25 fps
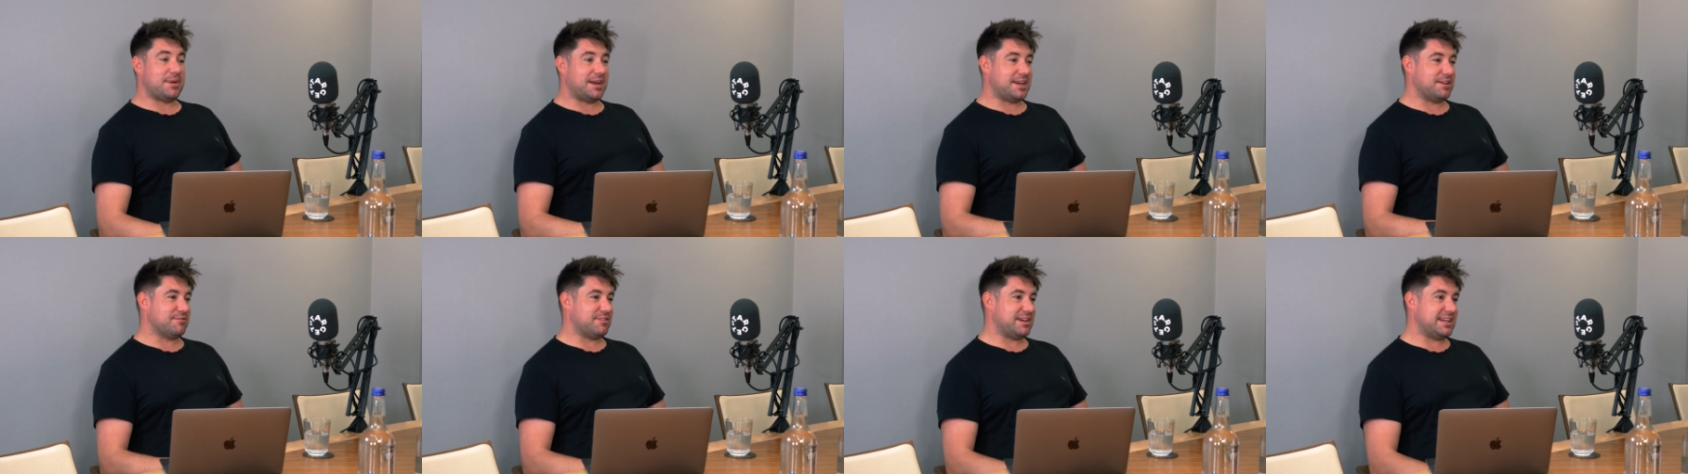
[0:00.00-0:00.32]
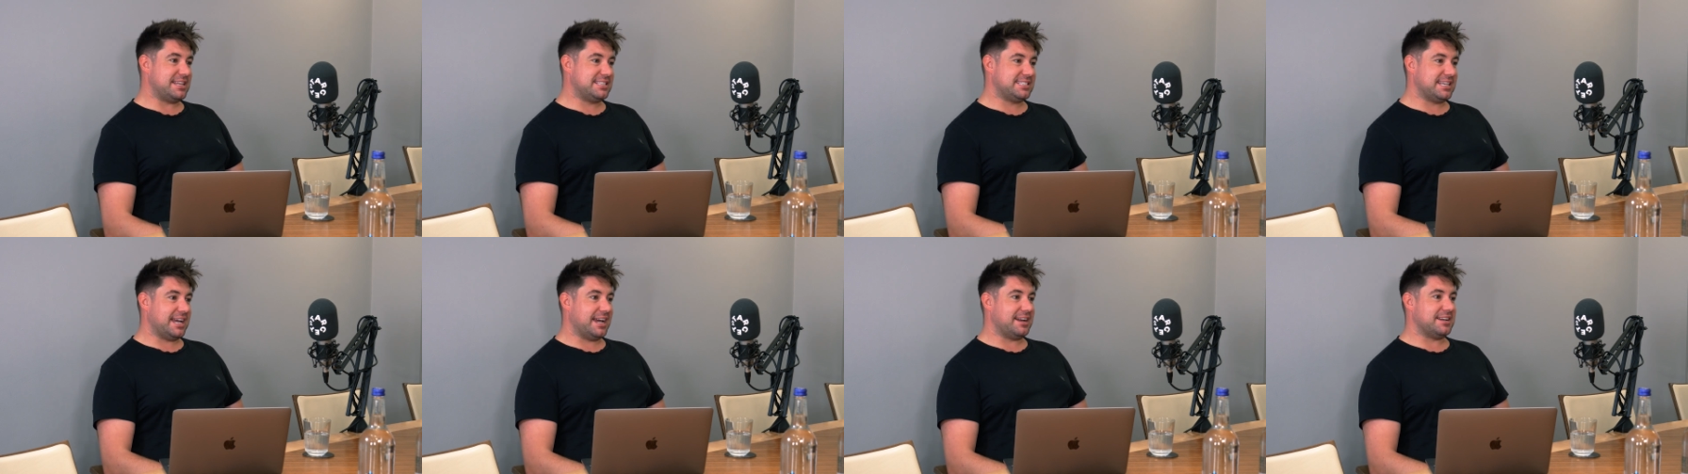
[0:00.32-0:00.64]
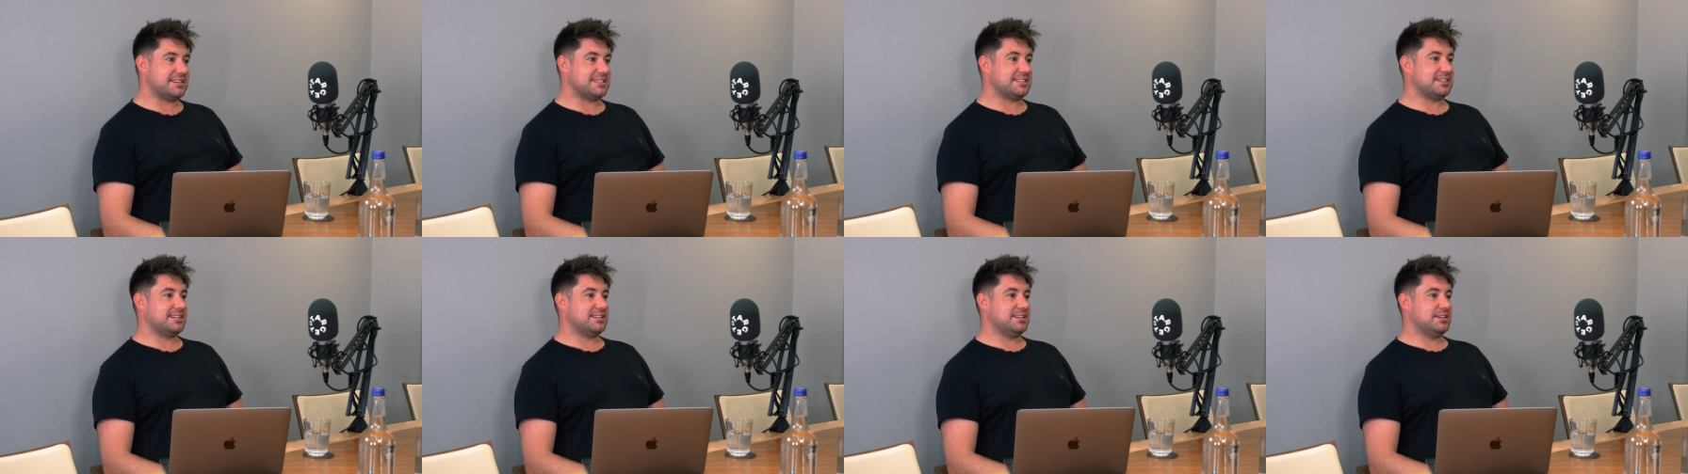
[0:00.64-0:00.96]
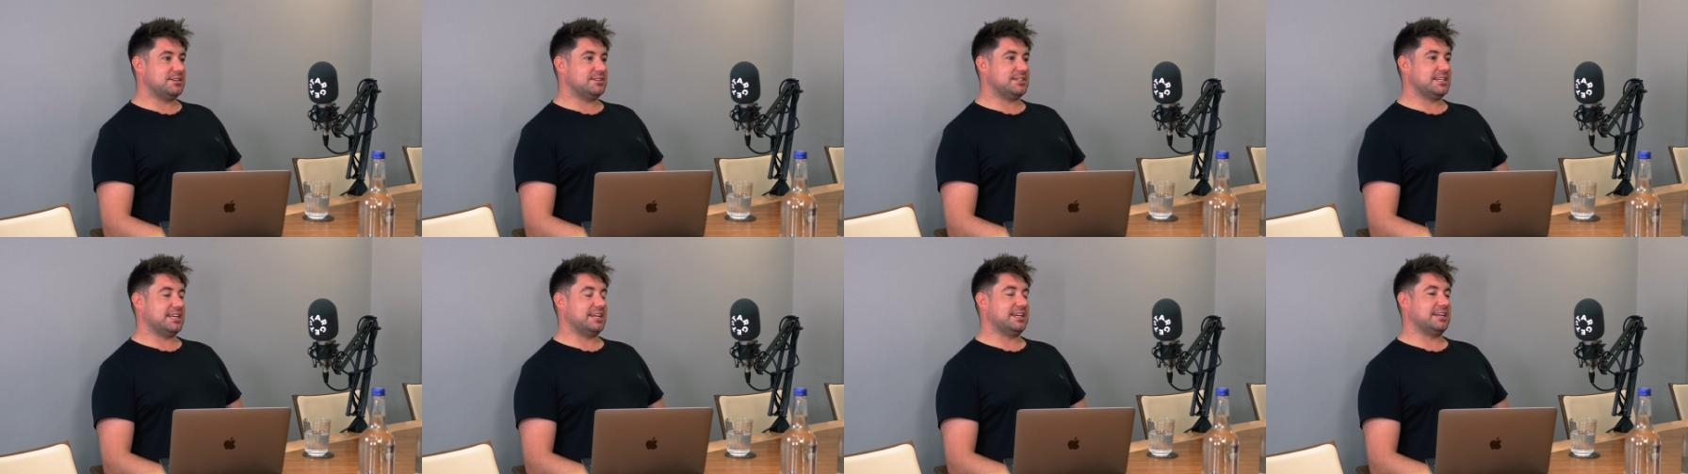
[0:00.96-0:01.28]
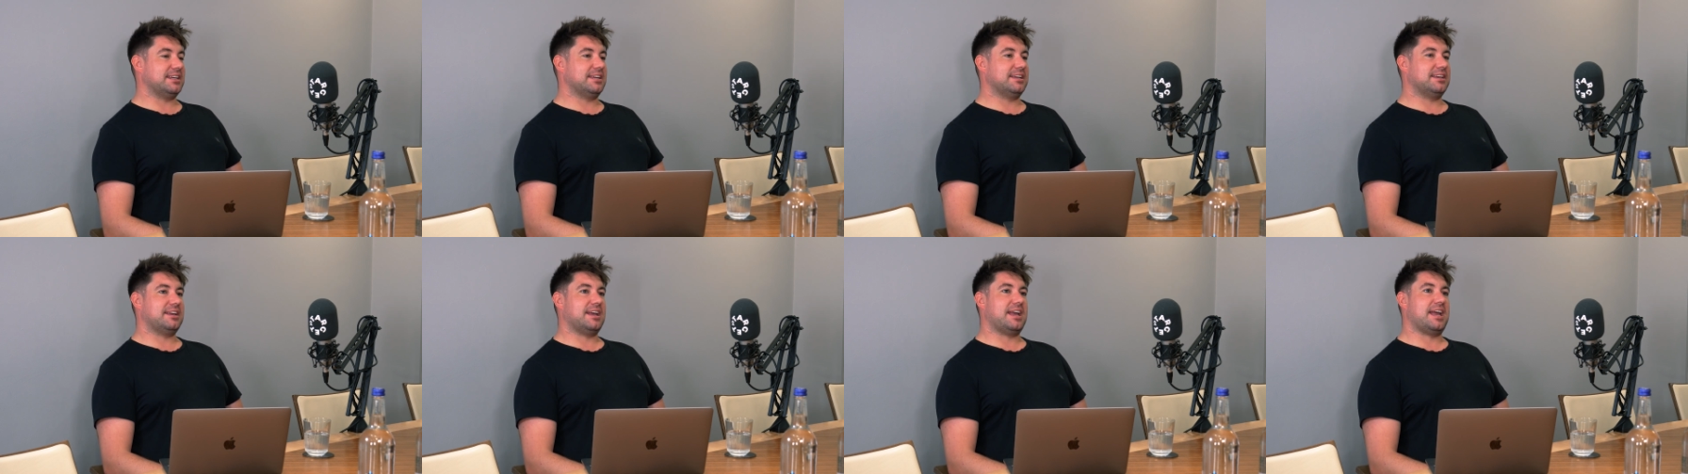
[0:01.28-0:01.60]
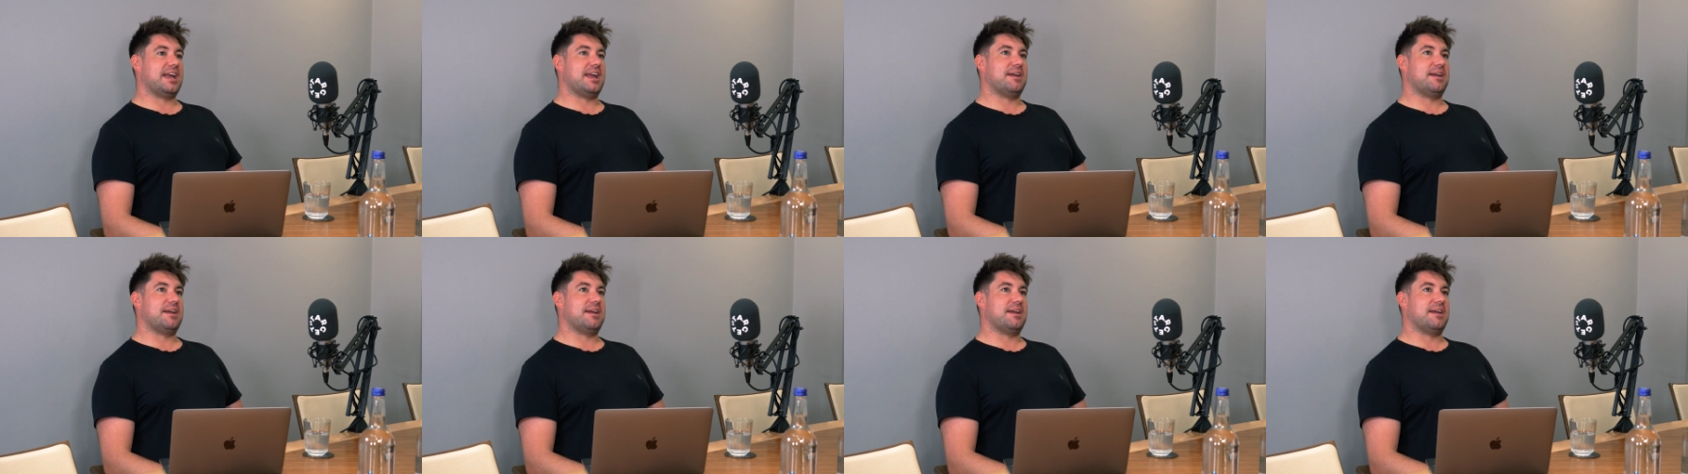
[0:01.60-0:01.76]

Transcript: many retailers, including